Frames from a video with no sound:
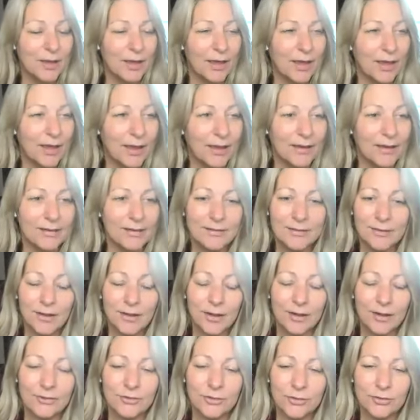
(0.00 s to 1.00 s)
And
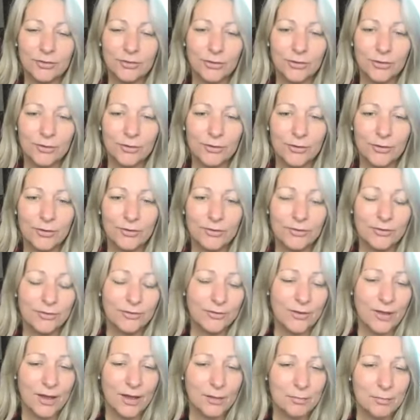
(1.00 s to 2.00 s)
I just heard,
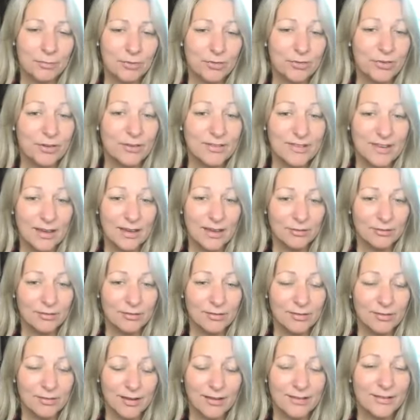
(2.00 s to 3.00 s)
stop, sit
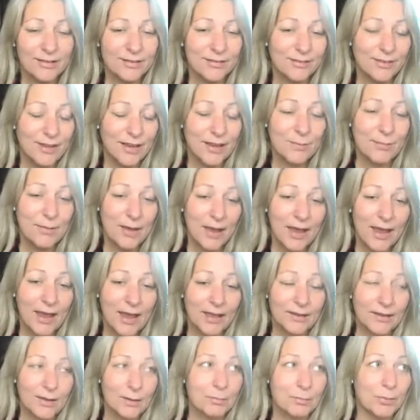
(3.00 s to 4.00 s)
down. And the same
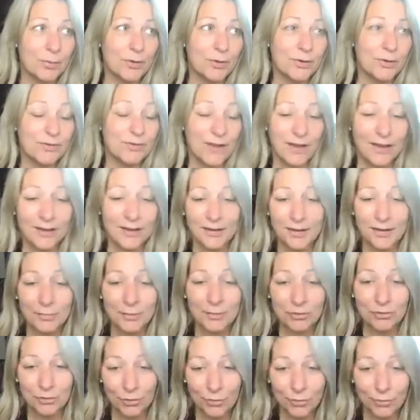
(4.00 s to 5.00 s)
hand that put his hand on my
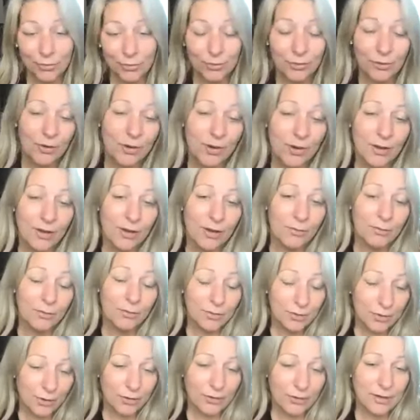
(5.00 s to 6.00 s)
shoulder
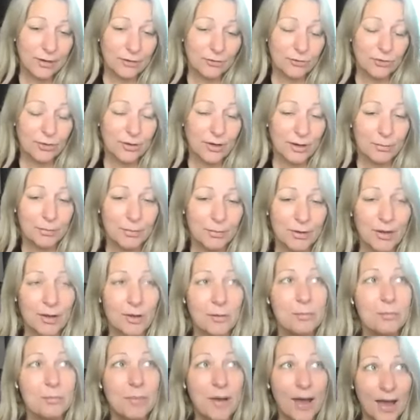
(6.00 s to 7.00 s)
with Archangel
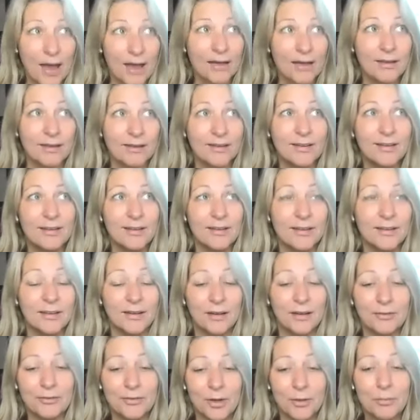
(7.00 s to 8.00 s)
Gabriel back
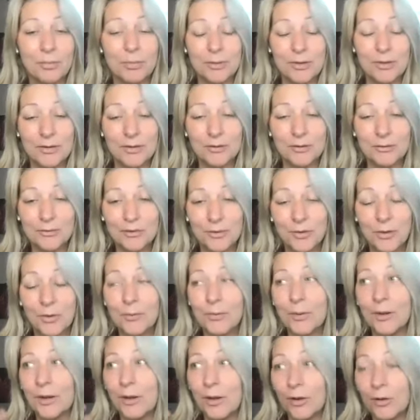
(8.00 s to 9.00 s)
a couple years ago
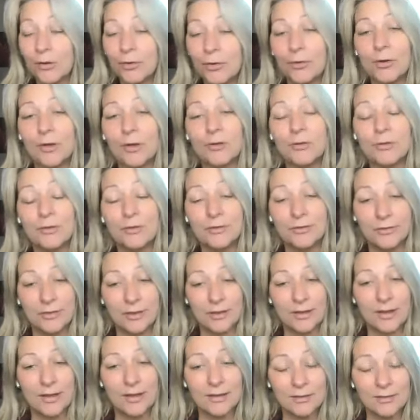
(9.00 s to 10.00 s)
when I heard all the
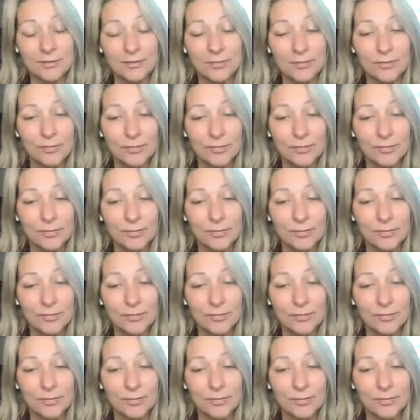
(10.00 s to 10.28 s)
singing